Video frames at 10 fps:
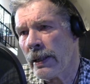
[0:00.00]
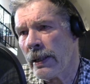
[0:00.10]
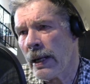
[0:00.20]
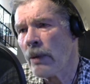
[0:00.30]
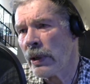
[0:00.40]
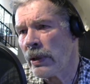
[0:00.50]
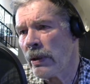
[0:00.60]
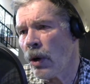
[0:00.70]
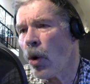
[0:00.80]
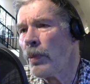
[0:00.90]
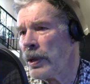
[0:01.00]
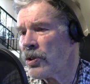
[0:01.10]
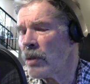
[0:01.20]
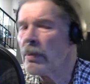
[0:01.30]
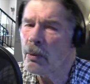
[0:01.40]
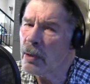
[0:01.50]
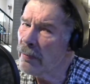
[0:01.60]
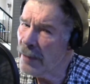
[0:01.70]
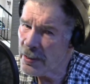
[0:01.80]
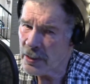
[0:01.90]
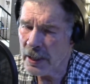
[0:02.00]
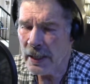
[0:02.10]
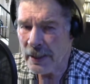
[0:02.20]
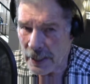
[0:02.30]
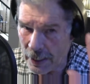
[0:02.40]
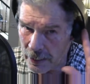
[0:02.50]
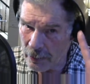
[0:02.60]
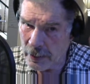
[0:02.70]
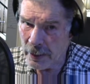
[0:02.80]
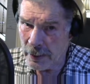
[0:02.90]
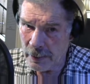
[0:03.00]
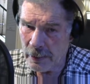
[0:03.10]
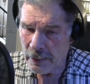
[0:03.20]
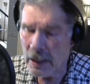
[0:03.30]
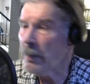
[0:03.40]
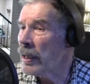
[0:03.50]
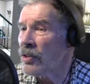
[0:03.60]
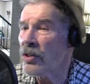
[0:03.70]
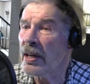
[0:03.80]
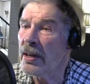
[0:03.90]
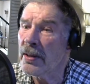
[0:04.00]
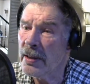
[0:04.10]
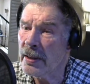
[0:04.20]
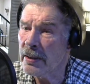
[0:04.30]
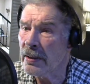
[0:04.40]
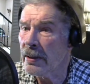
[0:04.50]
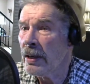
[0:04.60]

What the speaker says: I would hope that somebody would investigate that. Okay, I'm not saying that